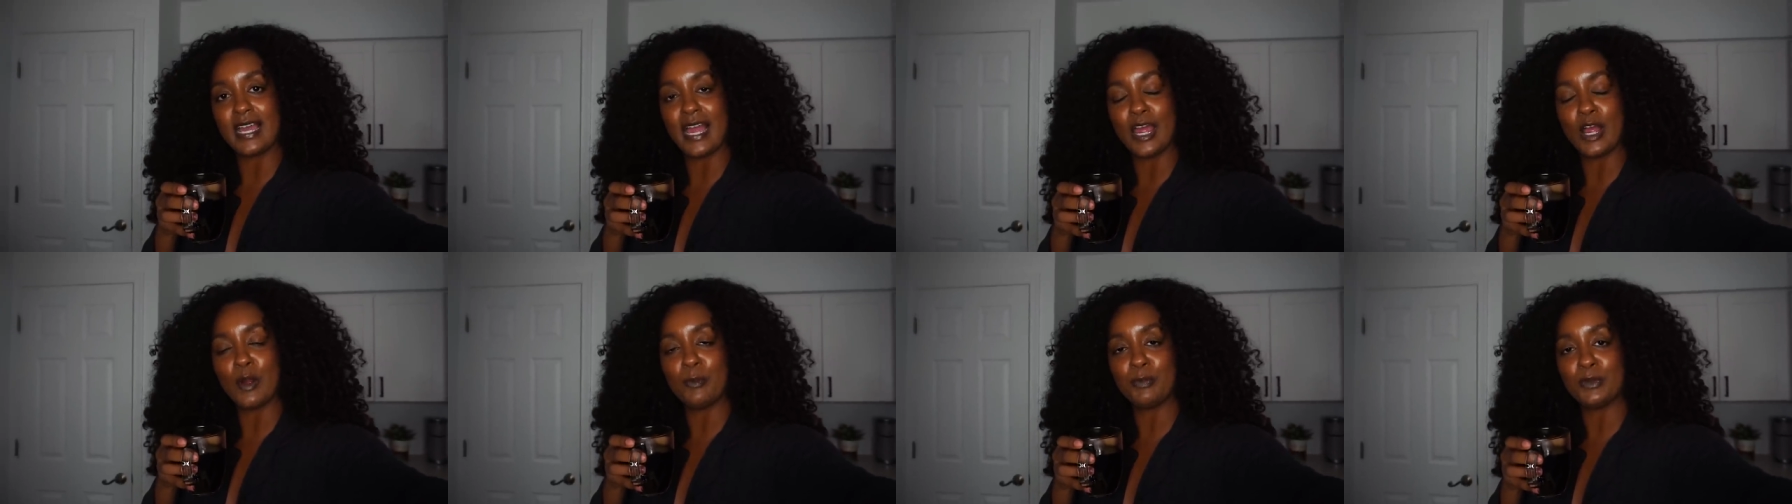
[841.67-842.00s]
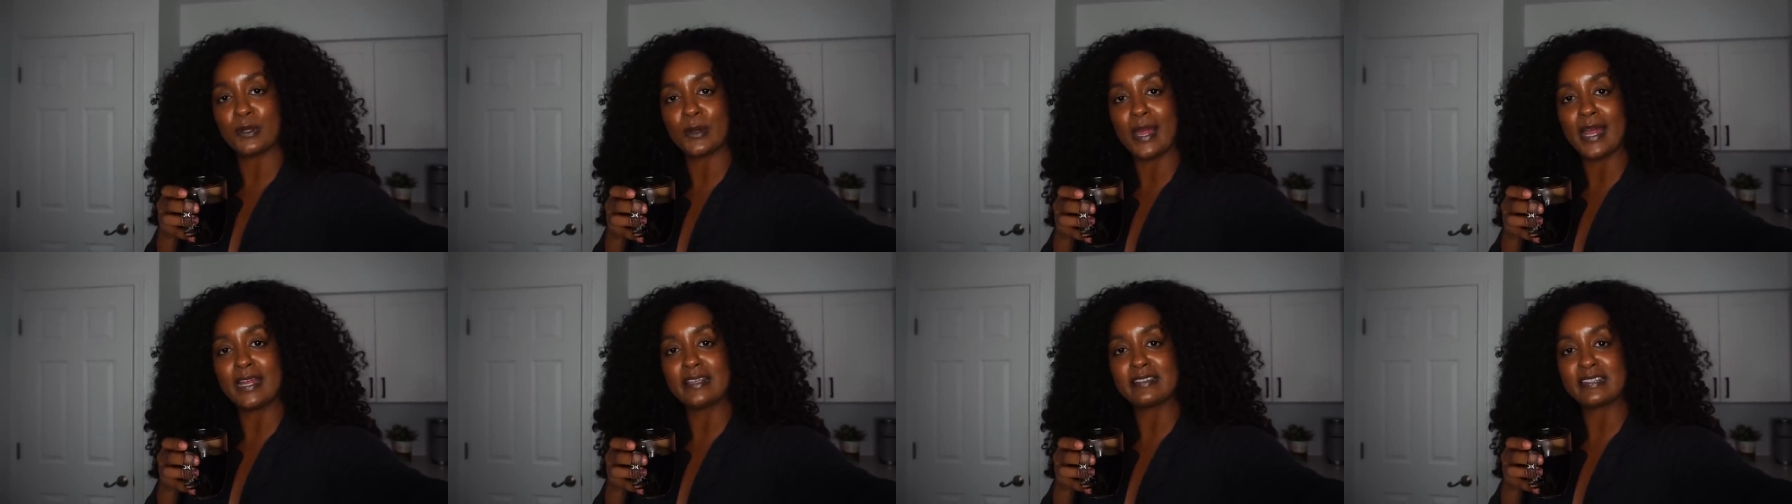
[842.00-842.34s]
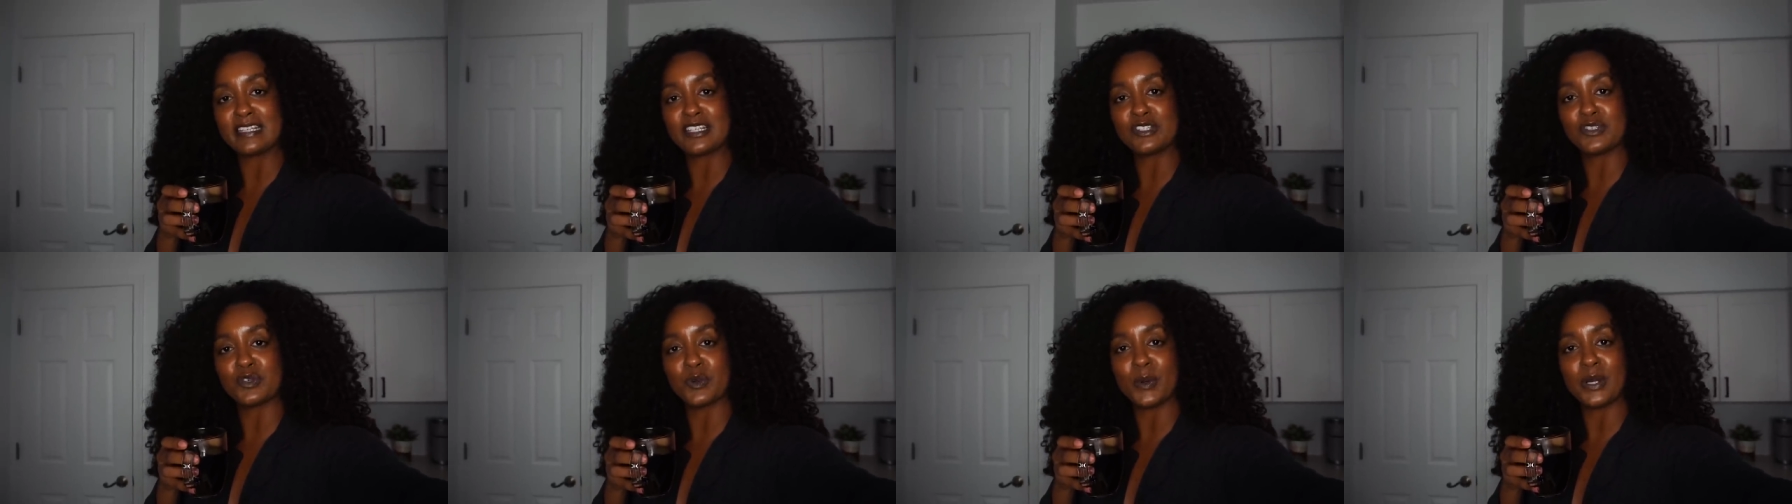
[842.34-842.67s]
I hope you guys
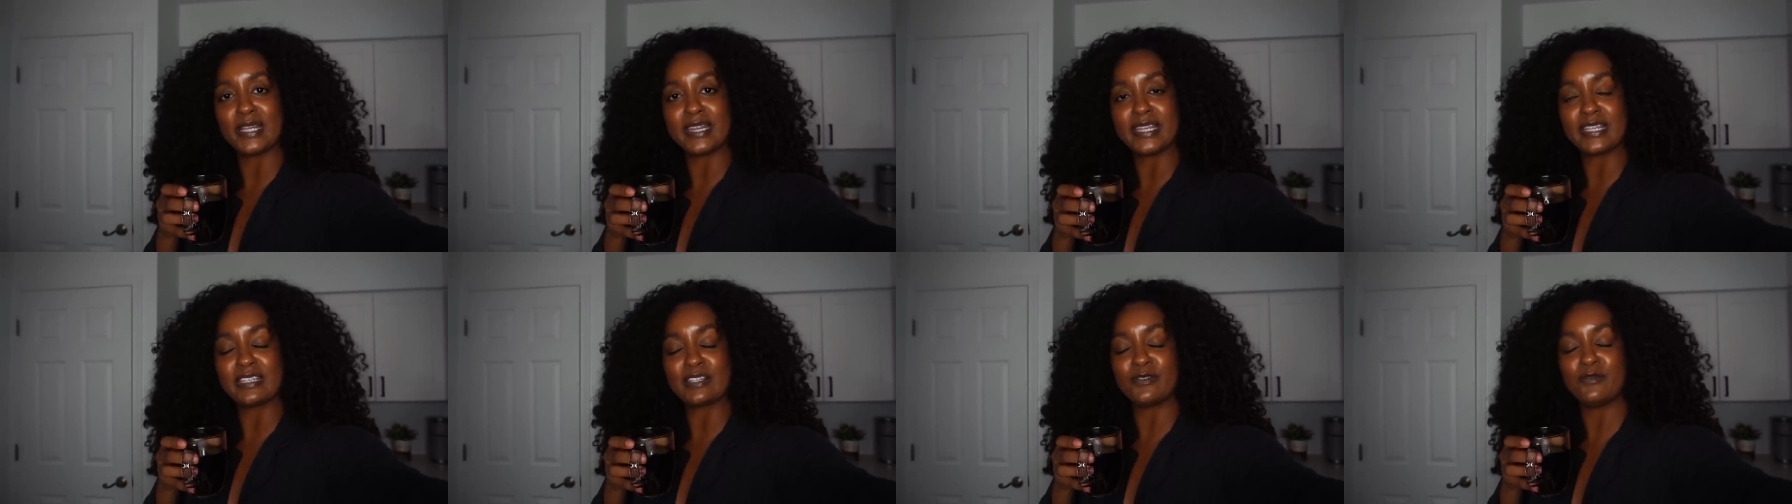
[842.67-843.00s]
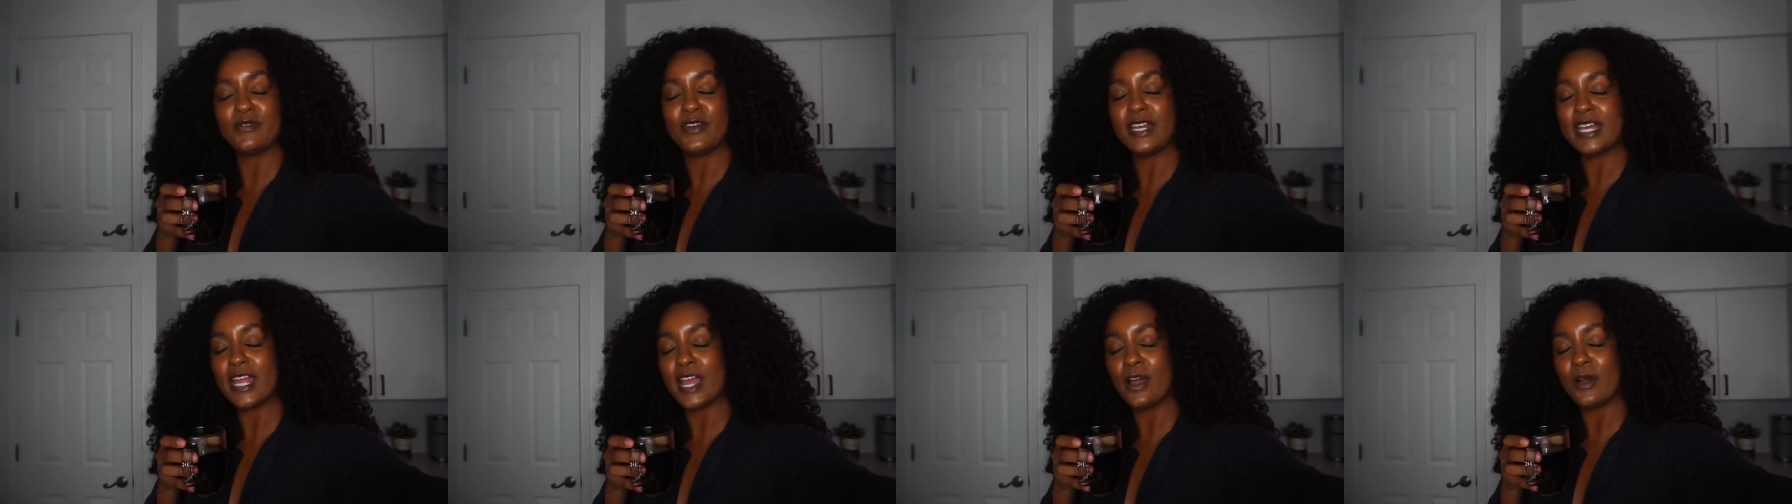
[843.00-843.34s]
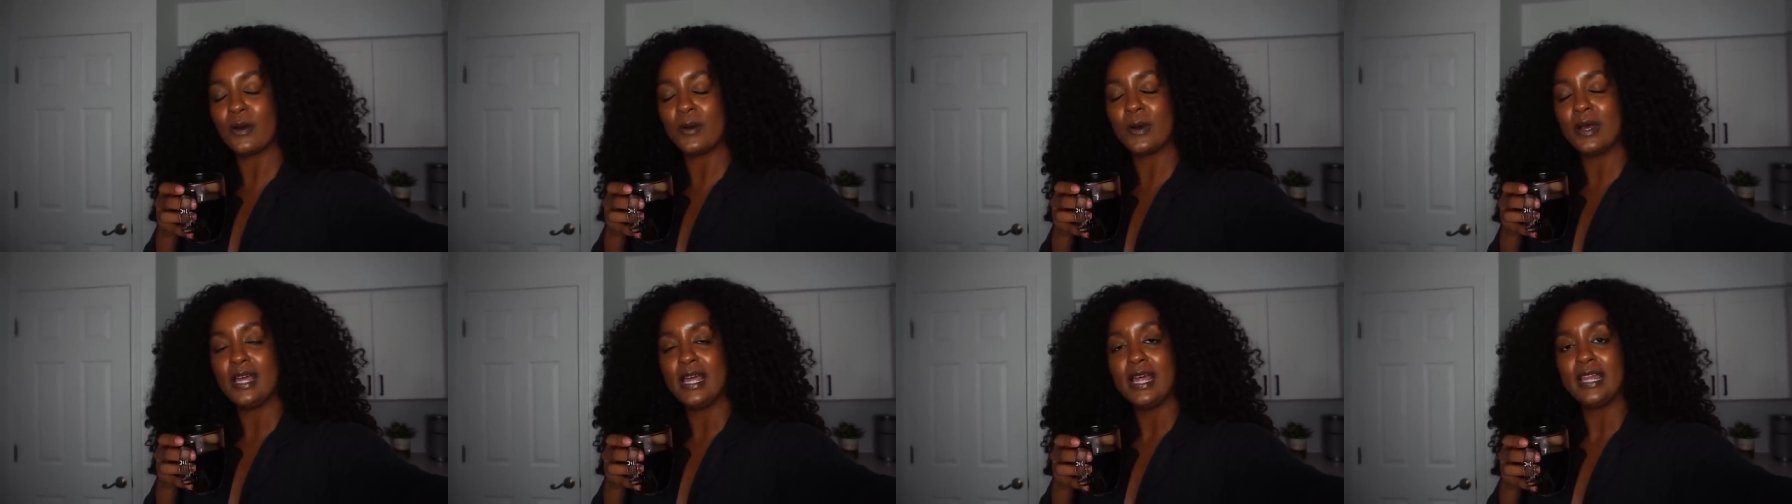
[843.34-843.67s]
enjoyed this
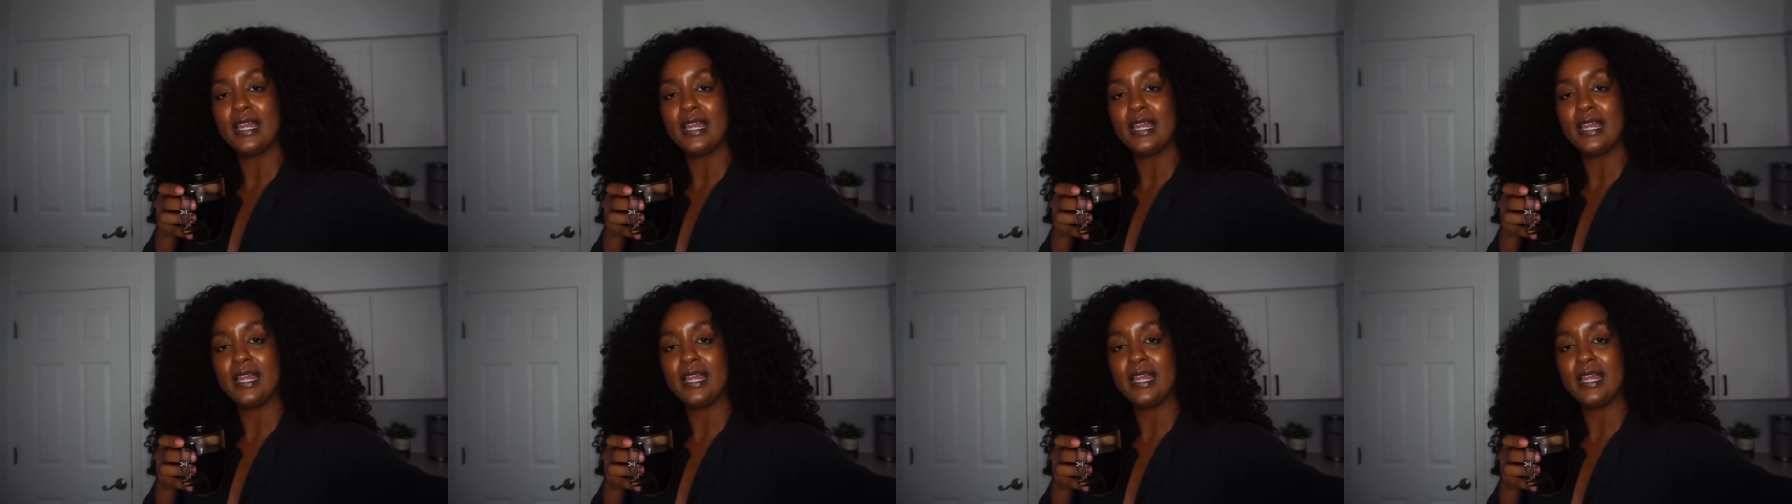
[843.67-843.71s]
video.